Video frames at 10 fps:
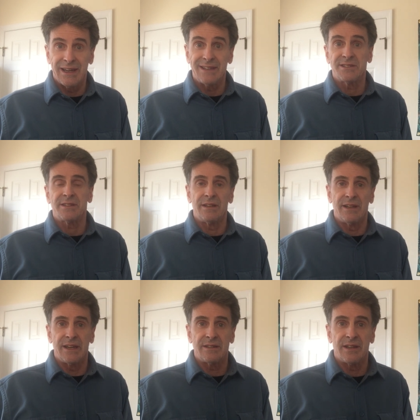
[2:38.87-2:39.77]

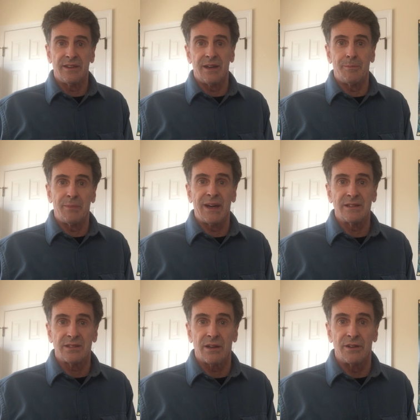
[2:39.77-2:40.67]
instantly to them
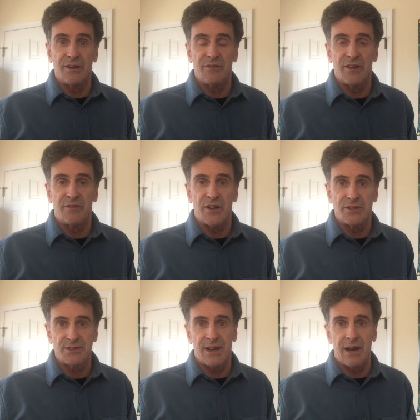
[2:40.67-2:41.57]
basically for the
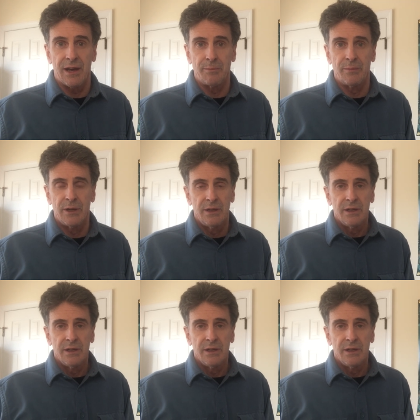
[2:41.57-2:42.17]
first time.